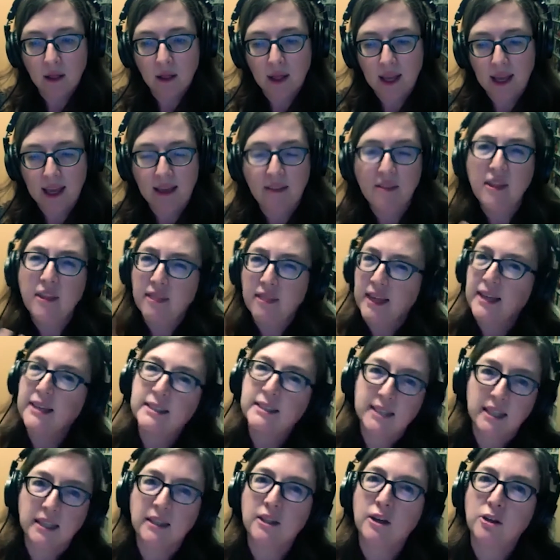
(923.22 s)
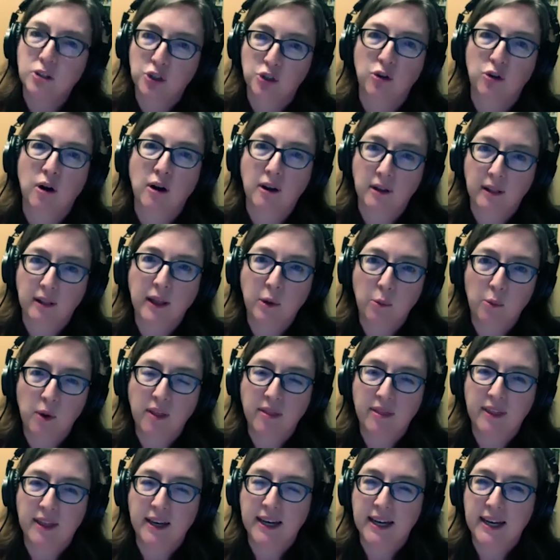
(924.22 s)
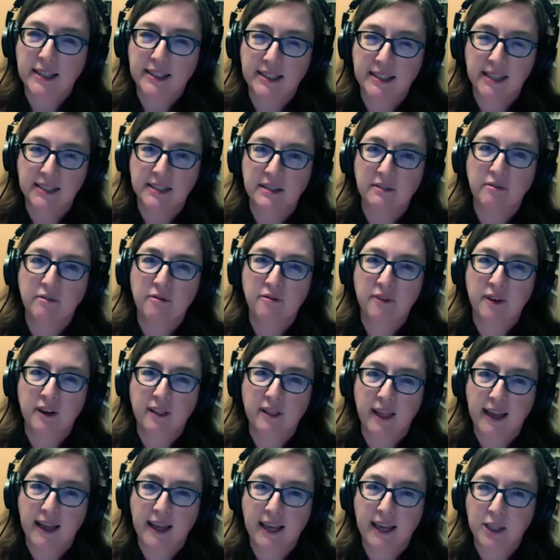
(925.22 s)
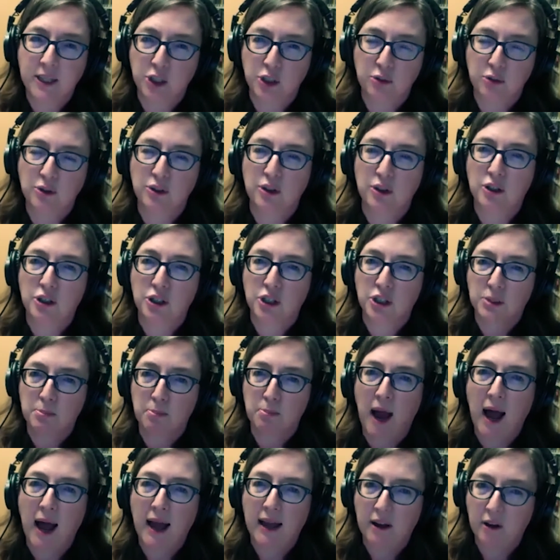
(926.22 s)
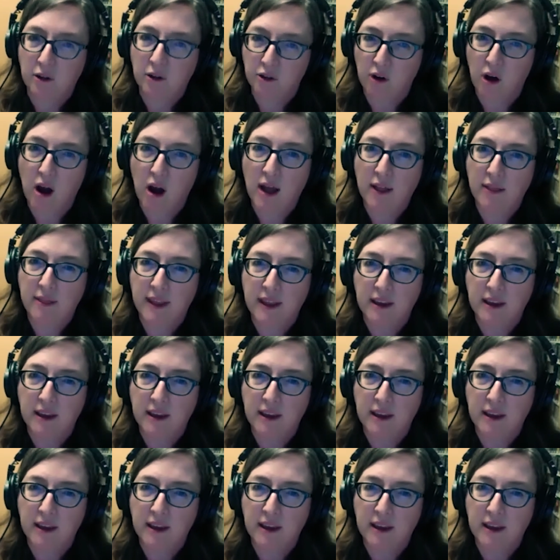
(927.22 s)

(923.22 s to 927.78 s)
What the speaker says: in the things that they're struggling with. It doesn't feel like issues are just piled on.